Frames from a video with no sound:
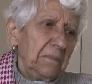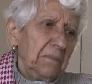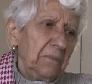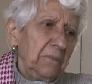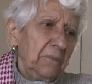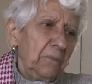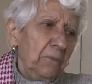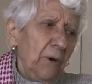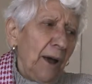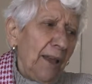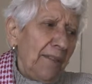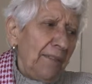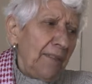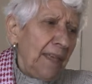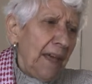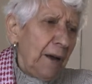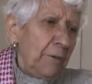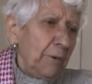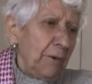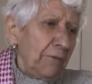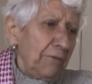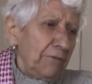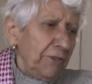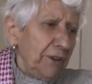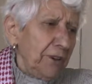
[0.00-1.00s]
when they
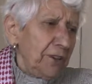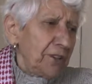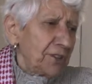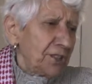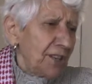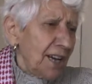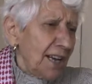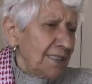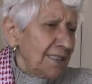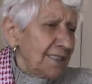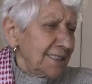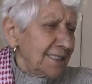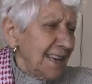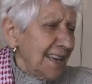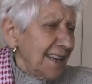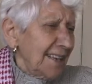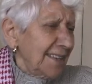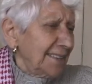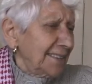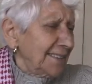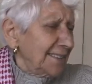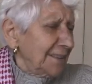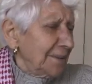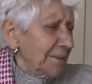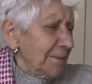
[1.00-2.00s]
were finished, I
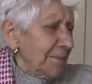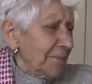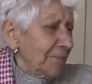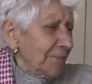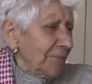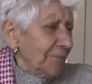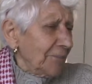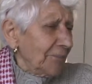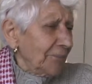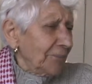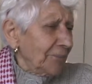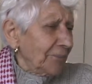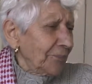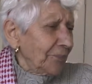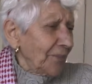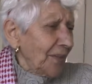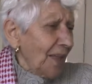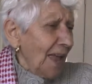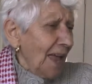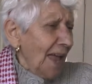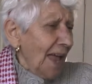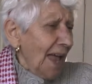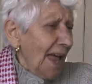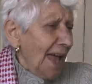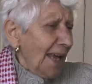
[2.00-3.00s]
said,
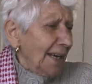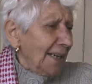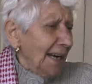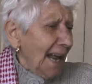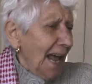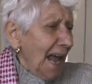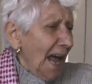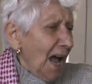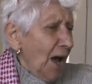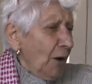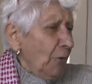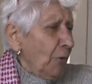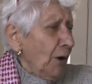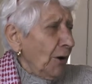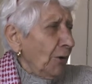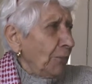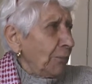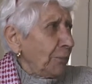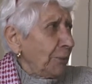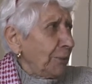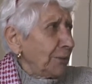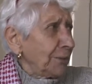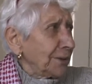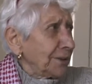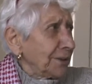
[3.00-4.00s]
"And how are
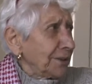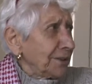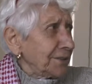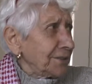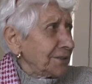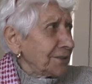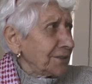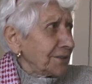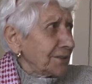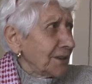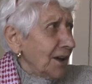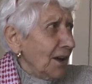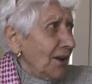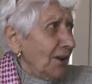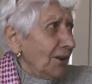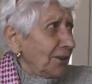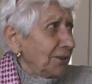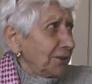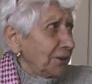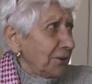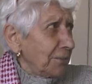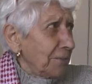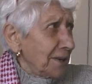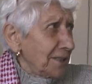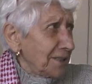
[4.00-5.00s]
police on
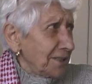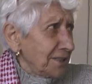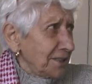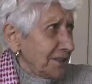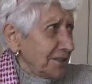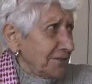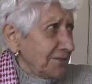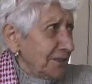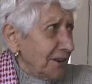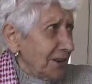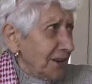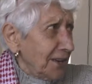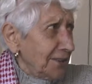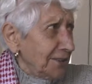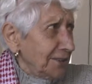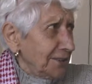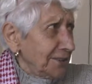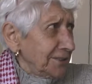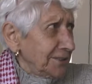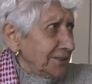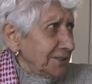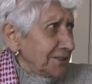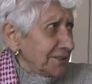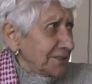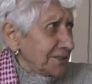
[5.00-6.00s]
domestic
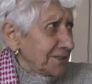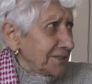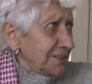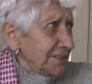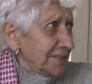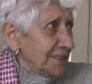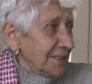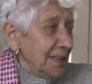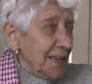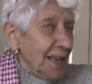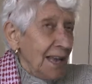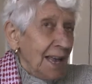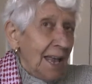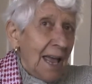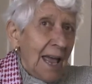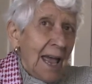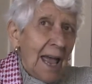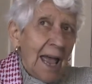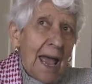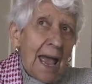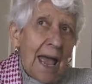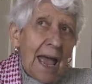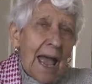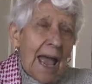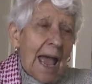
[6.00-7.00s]
violence?"
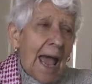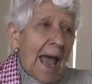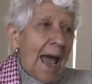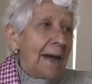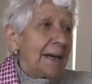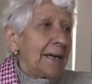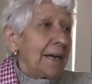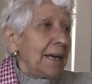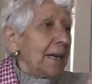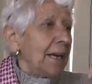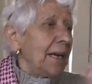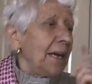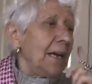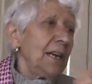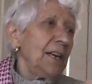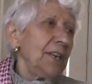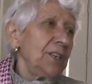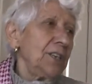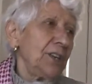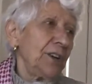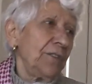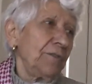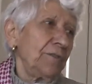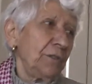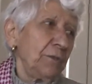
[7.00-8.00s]
And
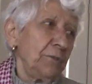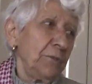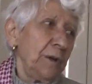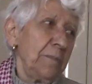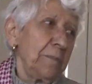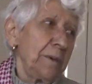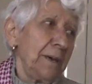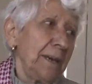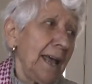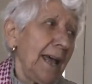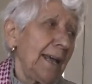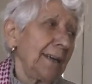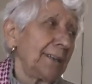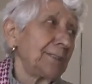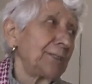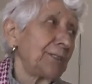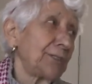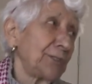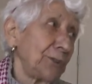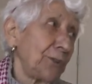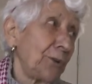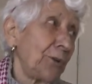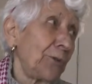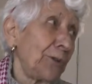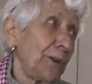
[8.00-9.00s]
each of the women had a
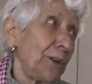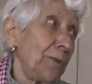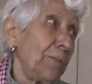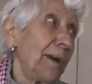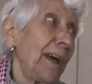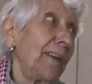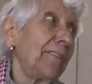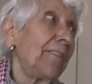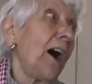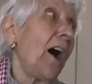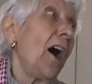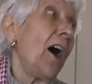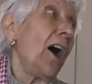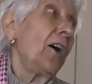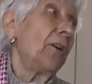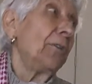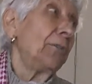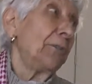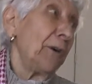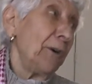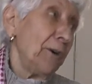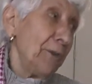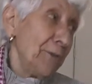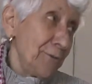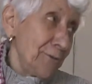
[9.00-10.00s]
story about her
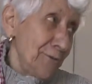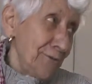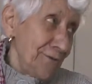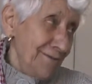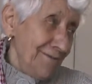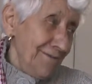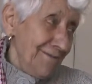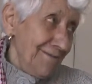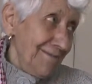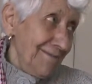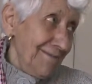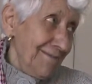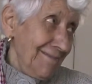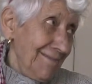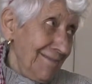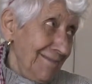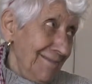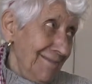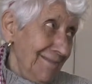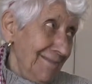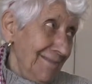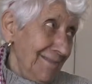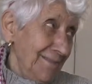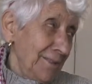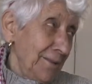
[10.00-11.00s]
own
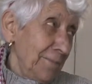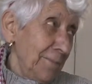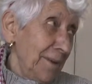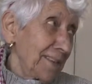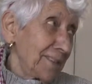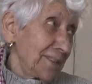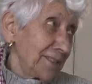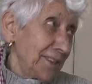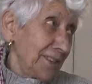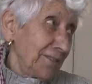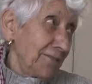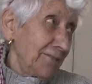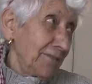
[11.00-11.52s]
domestic